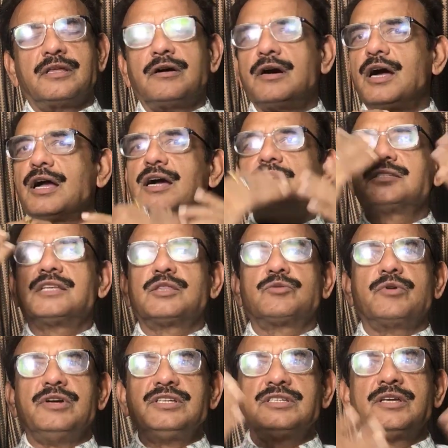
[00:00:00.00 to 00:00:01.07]
Now Akash
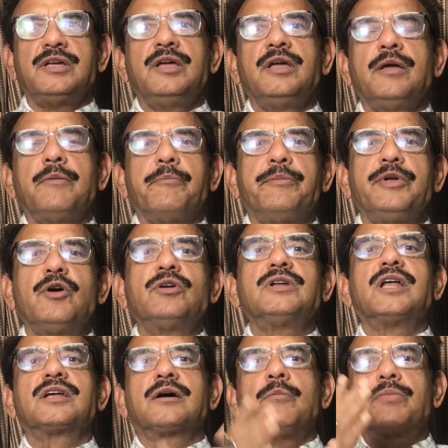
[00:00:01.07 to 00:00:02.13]
Tattva is beyond
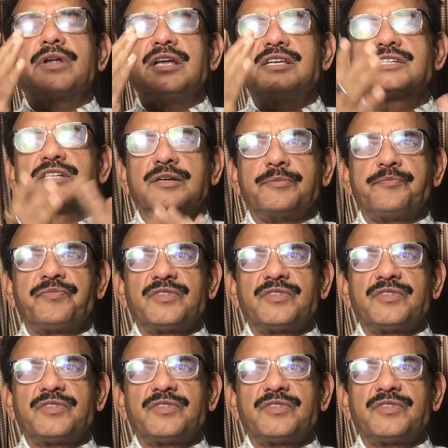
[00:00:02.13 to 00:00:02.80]
our comprehension.